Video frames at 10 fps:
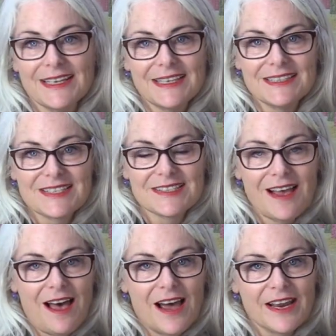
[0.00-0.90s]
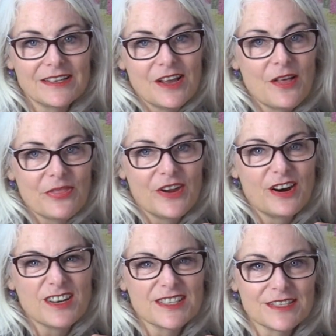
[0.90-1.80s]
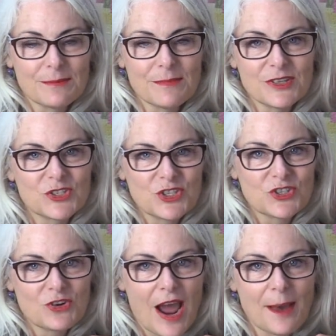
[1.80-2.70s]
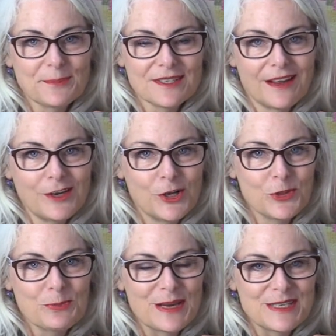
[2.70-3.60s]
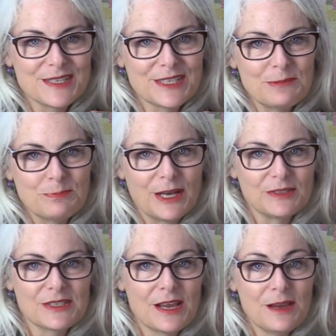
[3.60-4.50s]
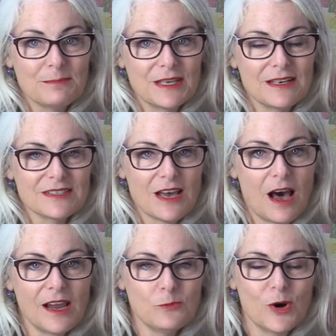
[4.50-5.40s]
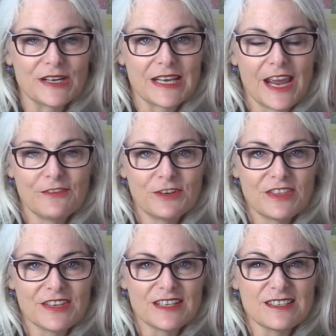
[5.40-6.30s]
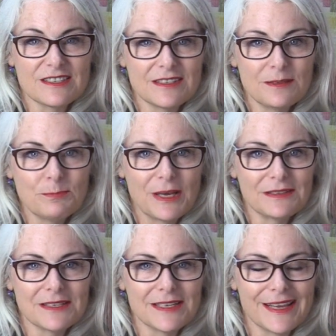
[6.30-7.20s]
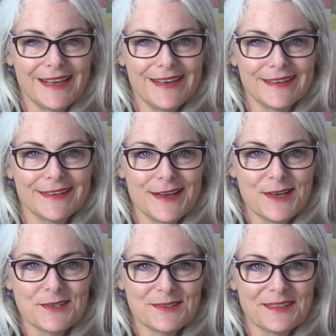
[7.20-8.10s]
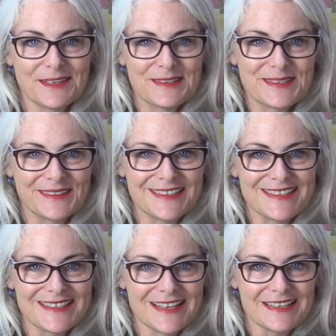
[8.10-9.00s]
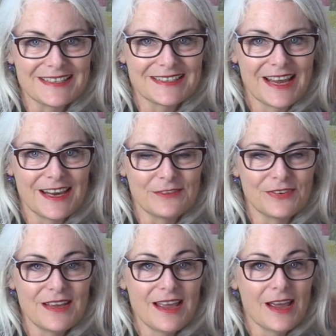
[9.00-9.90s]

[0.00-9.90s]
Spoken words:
Inside, there are some straps, and I call them my seat belts because I want everything seat belted in so that it's going to stay safe.